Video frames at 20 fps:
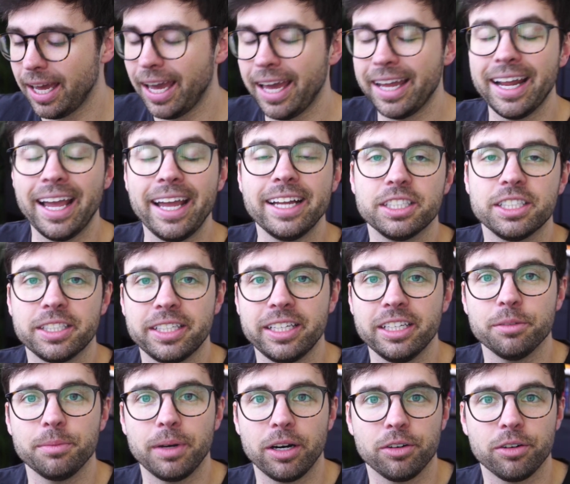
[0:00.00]
an
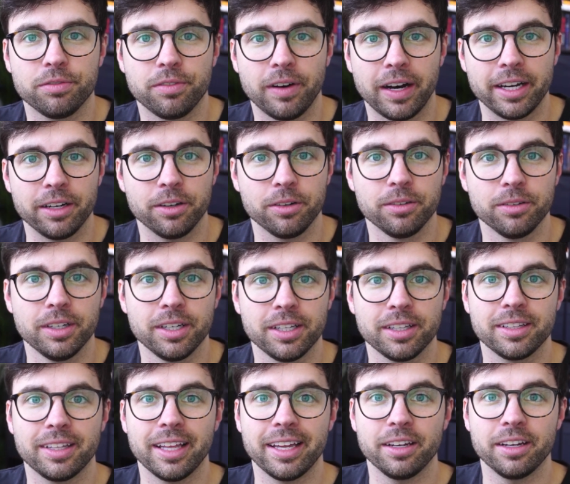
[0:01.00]
HTML file
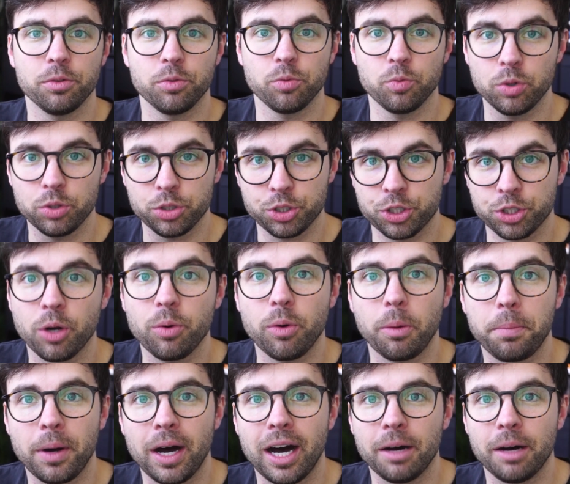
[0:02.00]
that will show a
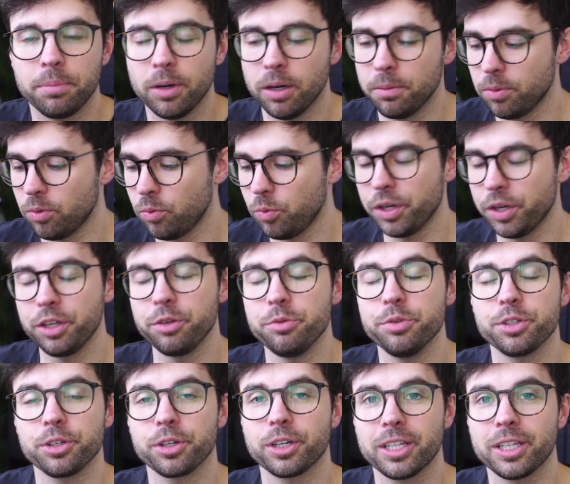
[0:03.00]
pop up when a
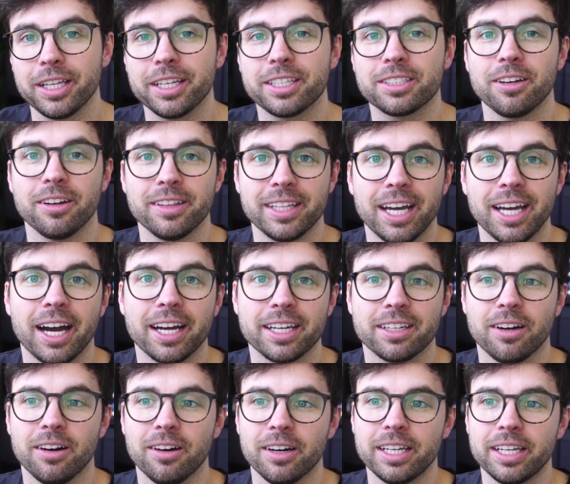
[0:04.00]
user clicks on the
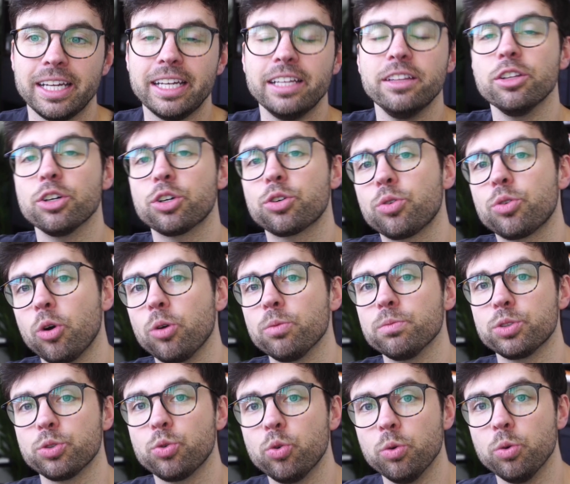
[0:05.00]
icon in the Chrome
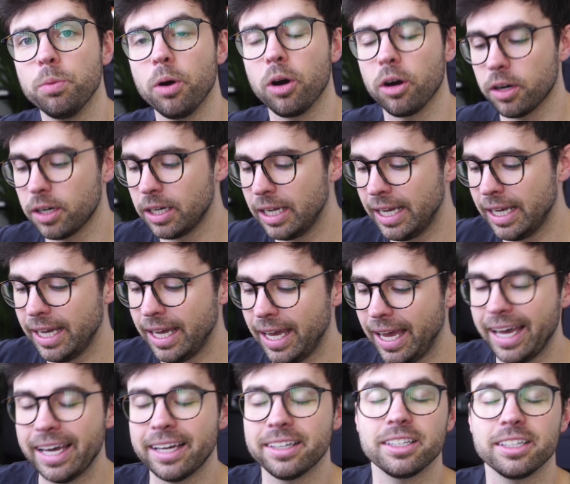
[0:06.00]
toolbar,
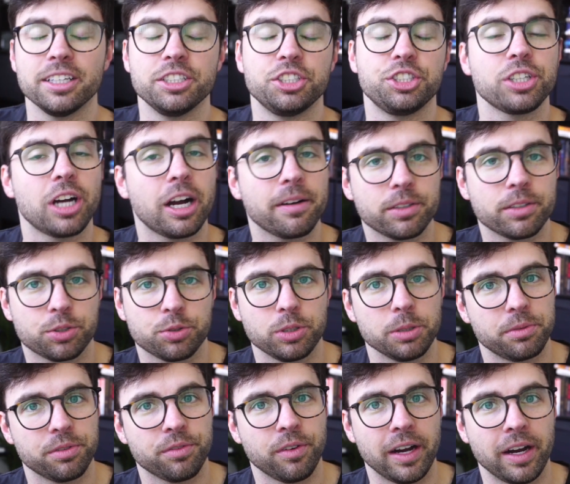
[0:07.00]
and a
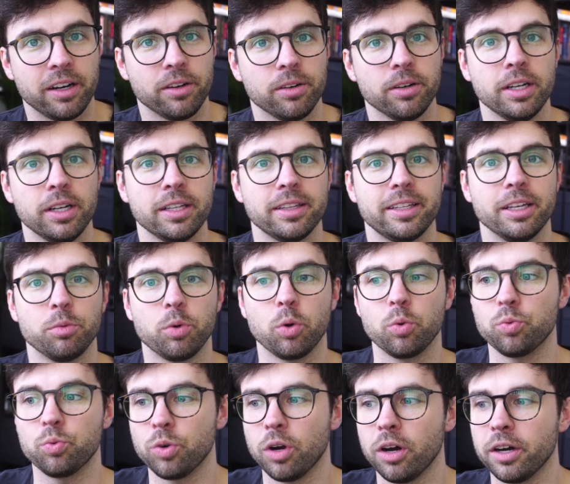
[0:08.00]
JavaScript file that will
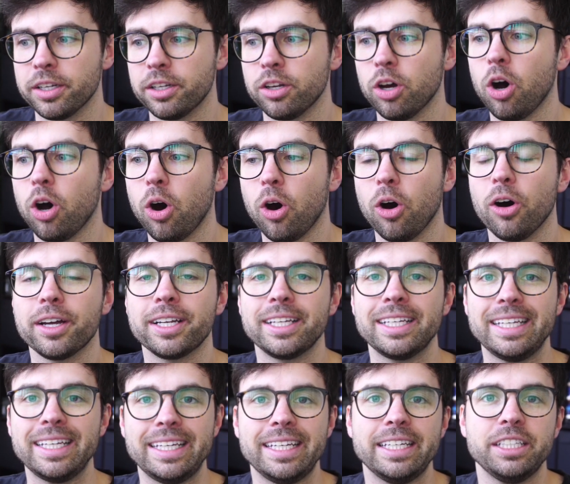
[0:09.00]
run
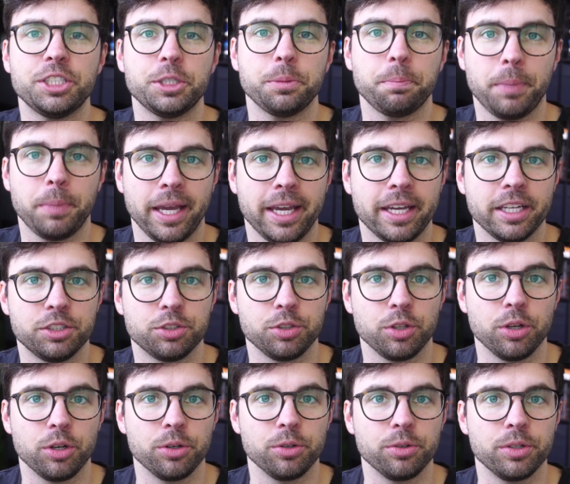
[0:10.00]
on each page
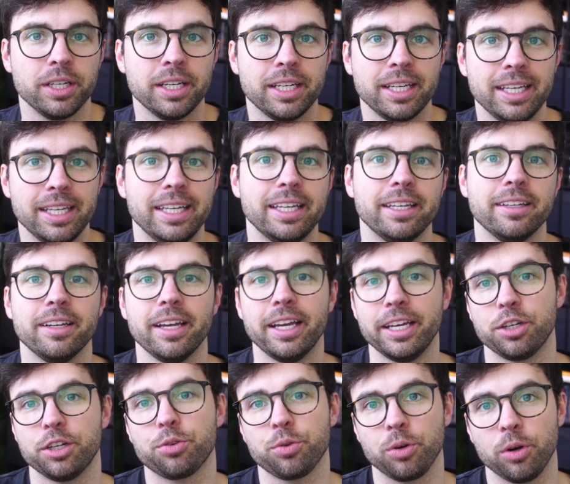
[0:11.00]
load in a
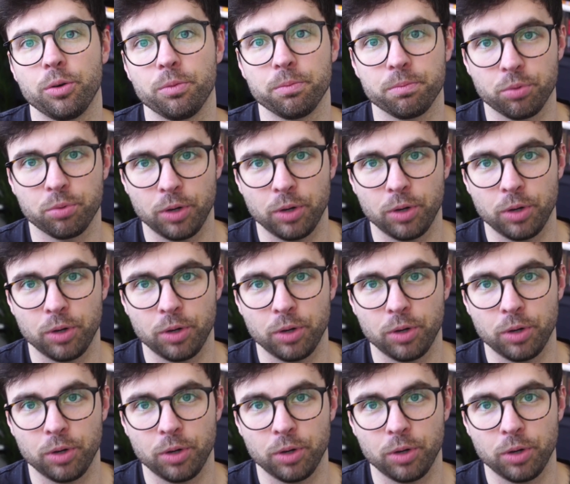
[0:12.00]
Chrome